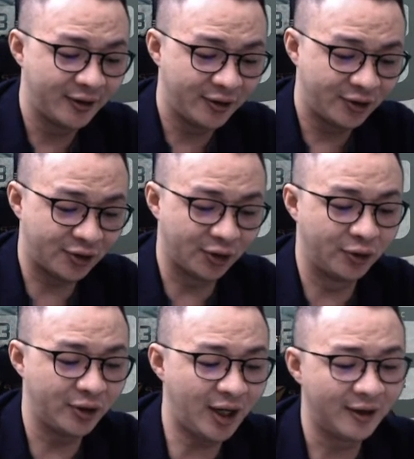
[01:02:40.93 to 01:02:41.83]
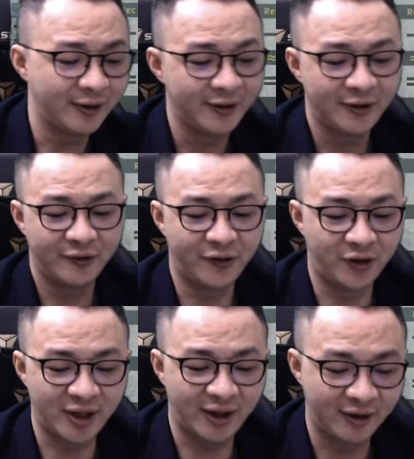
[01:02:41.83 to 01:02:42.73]
So yeah, 4,
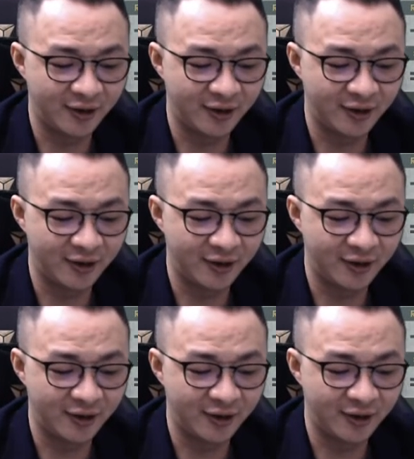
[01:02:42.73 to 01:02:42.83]
10.